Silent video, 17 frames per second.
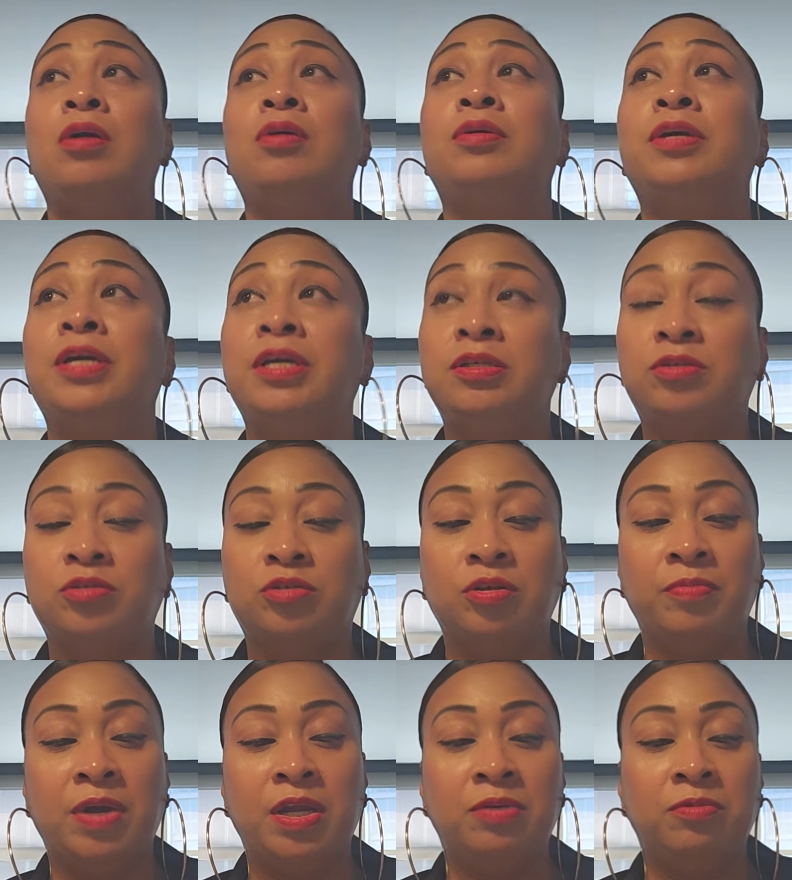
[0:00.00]
Okay, so
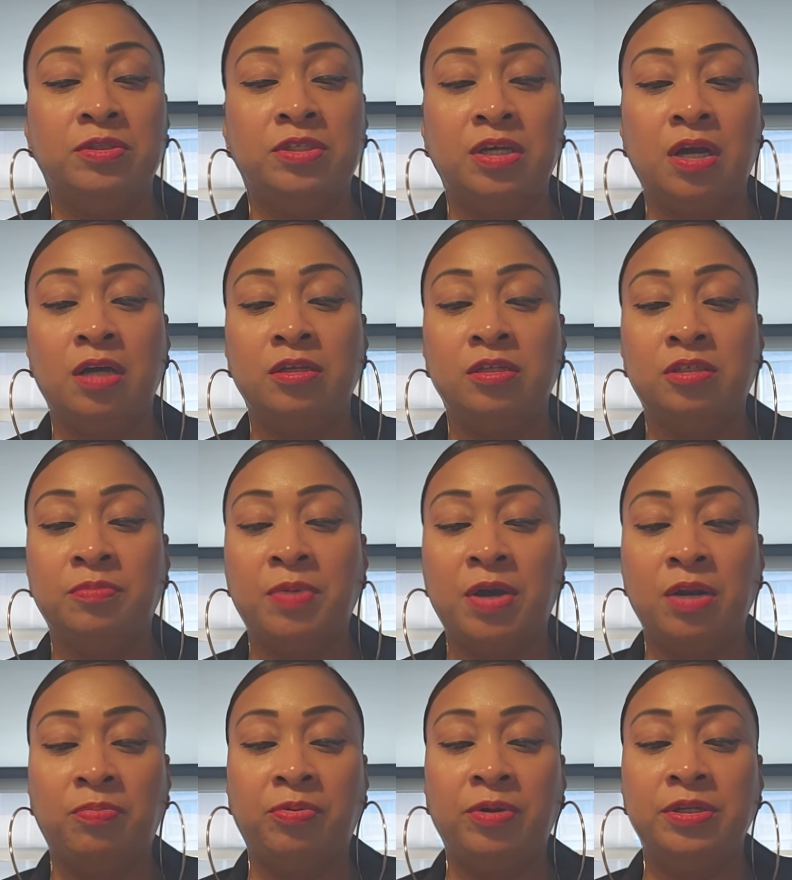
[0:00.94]
somebody wasn't honest
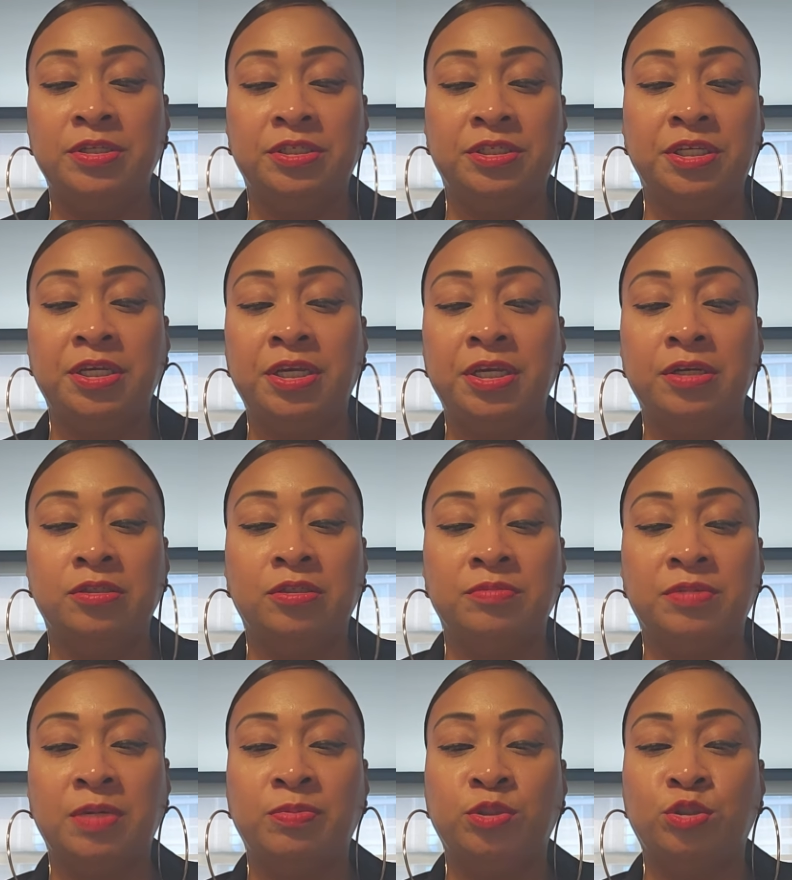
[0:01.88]
about a pregnancy here.
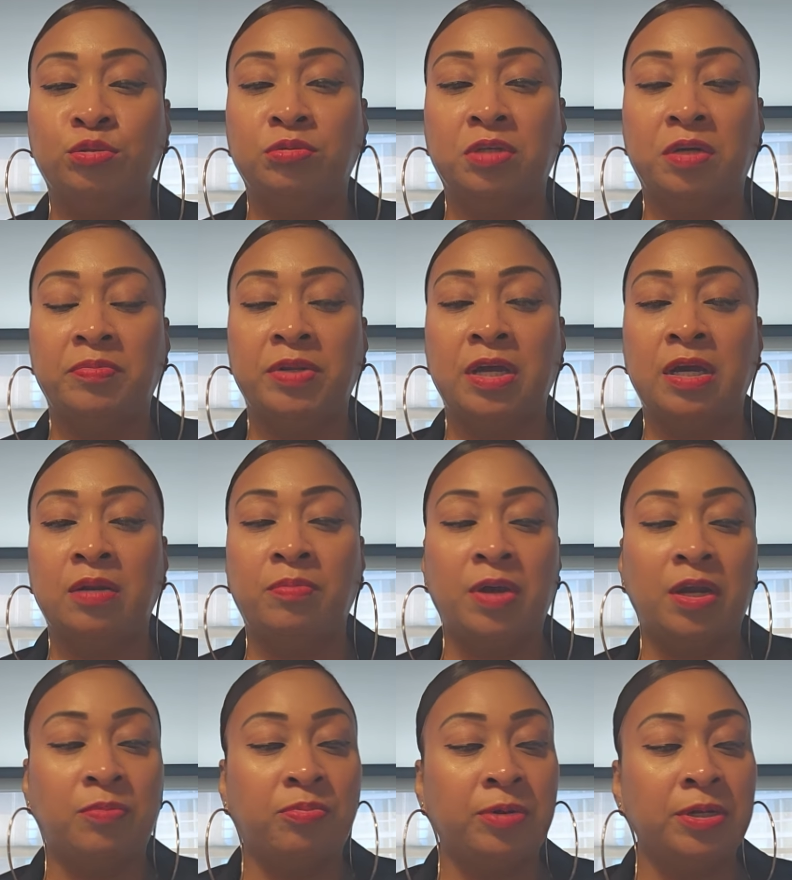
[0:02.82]
Some type of truth coming out
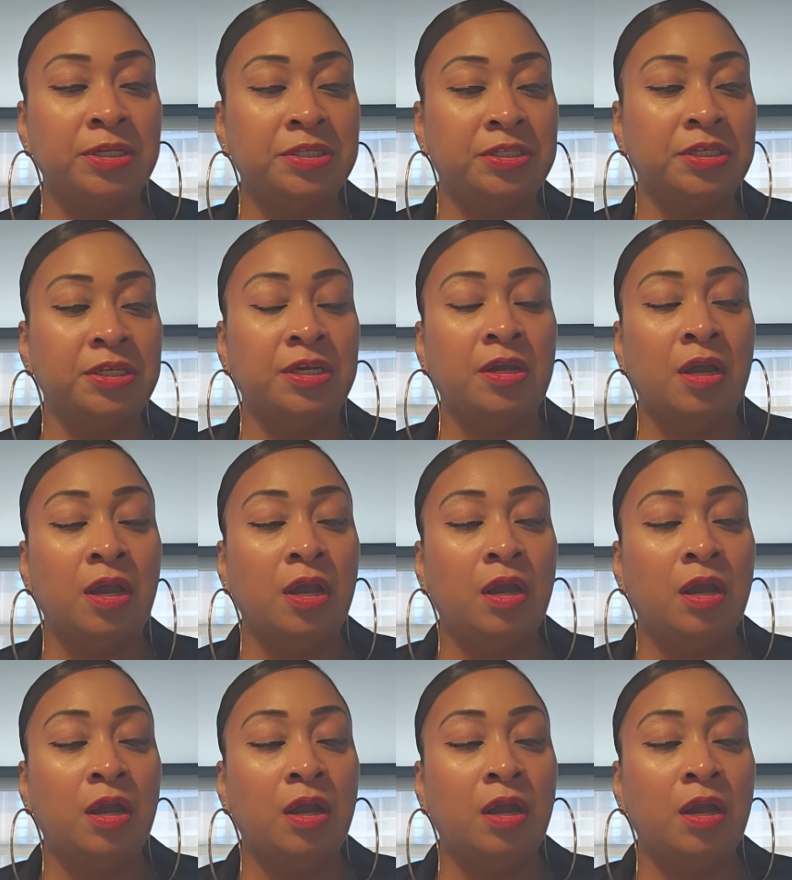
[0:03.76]
about a pregnancy.